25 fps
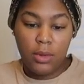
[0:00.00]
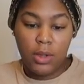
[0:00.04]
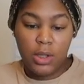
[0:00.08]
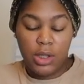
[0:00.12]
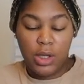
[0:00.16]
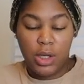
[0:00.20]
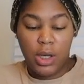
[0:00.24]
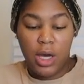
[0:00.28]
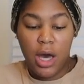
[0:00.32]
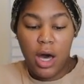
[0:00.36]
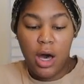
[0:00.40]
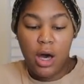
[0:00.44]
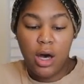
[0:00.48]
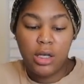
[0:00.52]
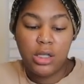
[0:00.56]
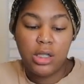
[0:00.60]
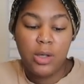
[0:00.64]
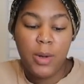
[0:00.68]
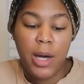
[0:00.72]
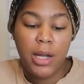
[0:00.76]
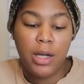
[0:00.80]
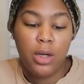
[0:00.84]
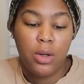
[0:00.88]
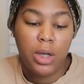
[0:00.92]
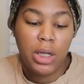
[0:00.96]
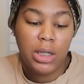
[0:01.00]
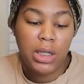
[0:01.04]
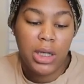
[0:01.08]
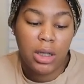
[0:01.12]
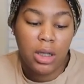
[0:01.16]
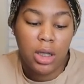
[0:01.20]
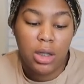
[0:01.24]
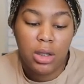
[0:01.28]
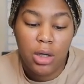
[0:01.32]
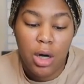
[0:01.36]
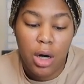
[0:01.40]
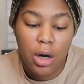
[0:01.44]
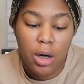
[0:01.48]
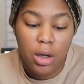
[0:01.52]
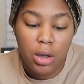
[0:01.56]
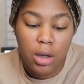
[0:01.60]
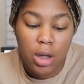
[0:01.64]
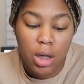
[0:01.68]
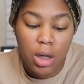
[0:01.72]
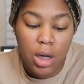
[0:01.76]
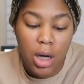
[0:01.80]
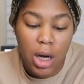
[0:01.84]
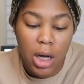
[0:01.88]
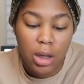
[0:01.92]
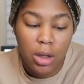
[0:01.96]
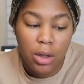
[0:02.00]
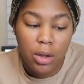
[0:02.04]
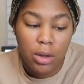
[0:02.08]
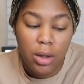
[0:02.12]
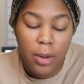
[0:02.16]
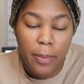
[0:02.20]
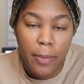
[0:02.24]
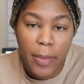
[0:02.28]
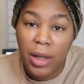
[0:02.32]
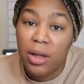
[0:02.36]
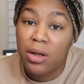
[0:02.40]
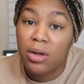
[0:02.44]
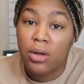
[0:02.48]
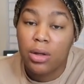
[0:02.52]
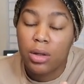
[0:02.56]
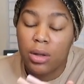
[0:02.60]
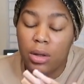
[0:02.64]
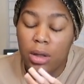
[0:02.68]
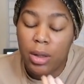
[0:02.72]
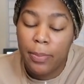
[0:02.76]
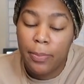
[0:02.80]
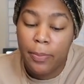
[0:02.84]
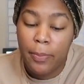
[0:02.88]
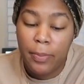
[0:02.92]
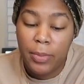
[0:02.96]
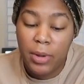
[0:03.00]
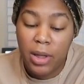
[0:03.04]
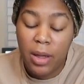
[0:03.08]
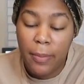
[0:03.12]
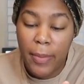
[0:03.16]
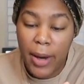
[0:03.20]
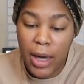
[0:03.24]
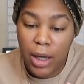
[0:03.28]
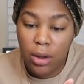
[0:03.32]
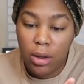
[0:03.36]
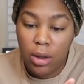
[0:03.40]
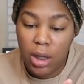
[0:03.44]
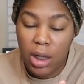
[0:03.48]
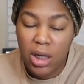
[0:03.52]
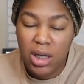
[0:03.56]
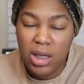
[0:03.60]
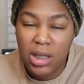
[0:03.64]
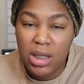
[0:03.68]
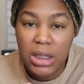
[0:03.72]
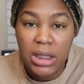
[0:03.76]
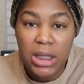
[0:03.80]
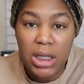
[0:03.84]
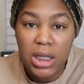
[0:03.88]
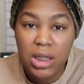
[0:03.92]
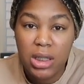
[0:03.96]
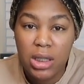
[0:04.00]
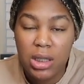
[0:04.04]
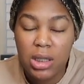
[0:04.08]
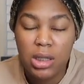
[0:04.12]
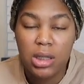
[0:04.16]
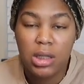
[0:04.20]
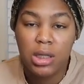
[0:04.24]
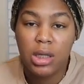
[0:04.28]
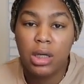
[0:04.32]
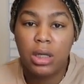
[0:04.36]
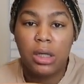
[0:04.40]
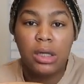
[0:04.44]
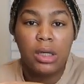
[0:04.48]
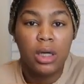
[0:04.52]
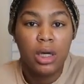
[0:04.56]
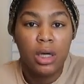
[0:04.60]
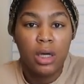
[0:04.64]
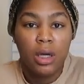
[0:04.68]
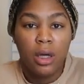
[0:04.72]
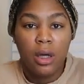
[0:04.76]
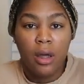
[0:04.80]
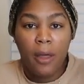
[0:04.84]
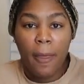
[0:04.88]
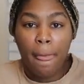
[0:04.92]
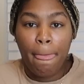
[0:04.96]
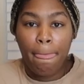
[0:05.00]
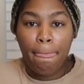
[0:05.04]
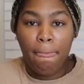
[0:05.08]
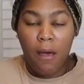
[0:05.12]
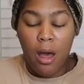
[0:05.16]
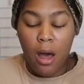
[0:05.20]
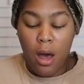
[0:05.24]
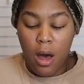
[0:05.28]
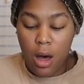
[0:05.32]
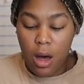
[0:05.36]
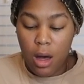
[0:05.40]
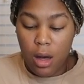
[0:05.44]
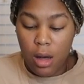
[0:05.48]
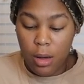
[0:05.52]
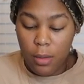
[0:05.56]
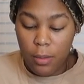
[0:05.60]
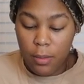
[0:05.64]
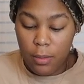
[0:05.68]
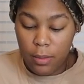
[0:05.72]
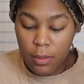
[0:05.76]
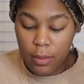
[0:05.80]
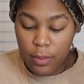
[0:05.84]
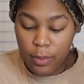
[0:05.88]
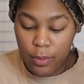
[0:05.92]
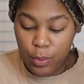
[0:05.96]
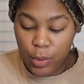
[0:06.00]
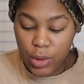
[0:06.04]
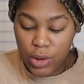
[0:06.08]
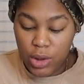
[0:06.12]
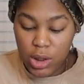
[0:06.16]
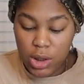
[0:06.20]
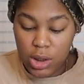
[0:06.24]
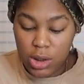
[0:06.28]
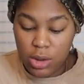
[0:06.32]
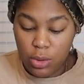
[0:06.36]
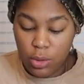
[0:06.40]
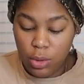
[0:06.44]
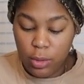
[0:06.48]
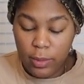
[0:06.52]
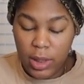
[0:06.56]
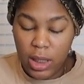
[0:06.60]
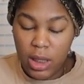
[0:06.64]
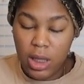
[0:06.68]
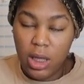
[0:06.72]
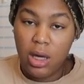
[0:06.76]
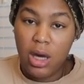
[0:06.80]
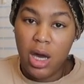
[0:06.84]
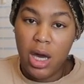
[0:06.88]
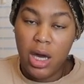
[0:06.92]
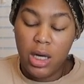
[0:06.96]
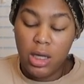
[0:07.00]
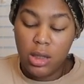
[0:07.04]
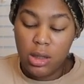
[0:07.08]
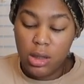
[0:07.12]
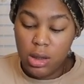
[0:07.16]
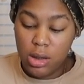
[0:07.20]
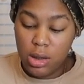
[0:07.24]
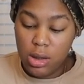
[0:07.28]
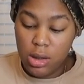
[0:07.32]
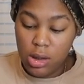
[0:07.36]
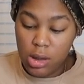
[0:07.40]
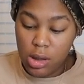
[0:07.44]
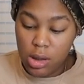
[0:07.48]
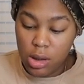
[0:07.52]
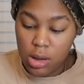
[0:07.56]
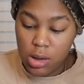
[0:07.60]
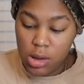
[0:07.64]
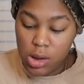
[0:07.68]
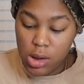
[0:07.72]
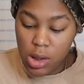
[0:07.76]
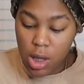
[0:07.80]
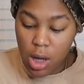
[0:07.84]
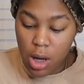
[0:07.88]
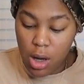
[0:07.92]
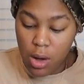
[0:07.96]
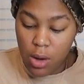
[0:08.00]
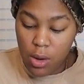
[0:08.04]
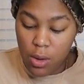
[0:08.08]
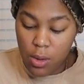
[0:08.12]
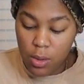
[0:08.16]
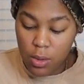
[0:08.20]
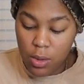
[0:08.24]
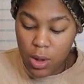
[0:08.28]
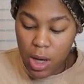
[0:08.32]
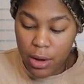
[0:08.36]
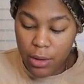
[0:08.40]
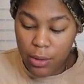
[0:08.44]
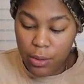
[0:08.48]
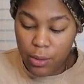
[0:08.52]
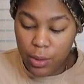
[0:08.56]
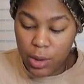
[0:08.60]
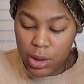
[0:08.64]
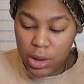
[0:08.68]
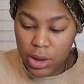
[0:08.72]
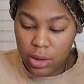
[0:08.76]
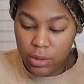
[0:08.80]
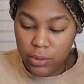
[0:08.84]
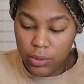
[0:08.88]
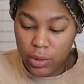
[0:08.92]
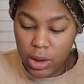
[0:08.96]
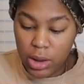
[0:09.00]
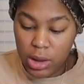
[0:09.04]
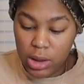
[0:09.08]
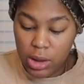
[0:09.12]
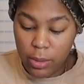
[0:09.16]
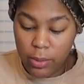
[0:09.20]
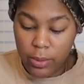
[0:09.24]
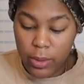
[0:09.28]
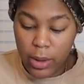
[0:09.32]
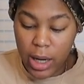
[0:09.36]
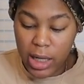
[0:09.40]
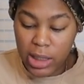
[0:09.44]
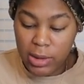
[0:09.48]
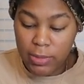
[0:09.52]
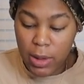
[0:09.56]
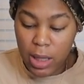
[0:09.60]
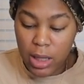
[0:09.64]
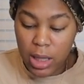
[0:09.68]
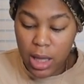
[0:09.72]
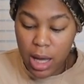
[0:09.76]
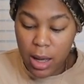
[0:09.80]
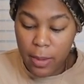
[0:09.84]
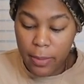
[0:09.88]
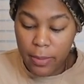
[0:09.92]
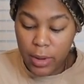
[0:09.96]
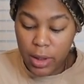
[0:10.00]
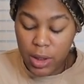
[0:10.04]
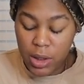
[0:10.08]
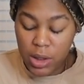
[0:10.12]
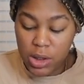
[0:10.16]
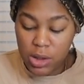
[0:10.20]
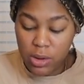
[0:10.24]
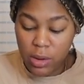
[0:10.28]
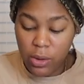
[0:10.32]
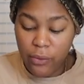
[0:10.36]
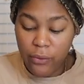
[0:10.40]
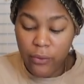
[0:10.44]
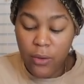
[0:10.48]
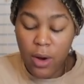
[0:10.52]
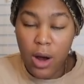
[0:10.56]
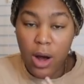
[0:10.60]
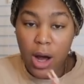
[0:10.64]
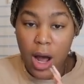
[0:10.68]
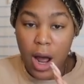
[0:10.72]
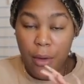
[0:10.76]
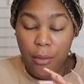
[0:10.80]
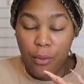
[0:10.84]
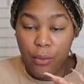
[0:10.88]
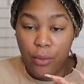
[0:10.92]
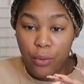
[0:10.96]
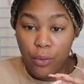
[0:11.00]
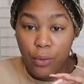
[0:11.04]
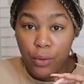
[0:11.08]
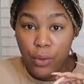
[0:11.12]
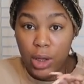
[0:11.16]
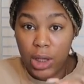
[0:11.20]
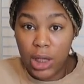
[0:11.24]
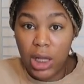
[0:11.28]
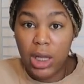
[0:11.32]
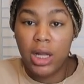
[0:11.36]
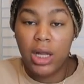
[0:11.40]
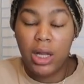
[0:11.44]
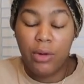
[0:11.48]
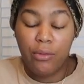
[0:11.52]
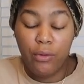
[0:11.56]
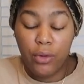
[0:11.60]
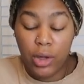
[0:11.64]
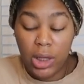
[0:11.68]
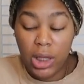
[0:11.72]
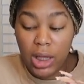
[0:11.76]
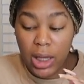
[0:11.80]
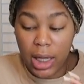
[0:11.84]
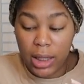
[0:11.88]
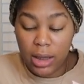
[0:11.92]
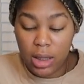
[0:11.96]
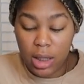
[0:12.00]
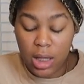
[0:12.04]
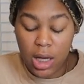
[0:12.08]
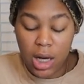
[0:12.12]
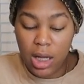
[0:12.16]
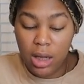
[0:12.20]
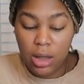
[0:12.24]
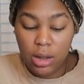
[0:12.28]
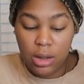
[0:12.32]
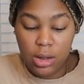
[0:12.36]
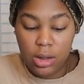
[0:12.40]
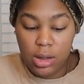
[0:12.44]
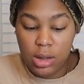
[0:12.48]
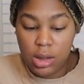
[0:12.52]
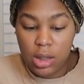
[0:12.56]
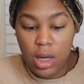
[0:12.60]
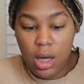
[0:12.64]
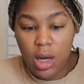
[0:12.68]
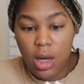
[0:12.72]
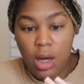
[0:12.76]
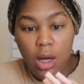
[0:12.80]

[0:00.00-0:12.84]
So yeah, also I noticed that the darker the color, the better the consistency, which is normally the case. So I wasn't really surprised by that, but so far I really like the colors.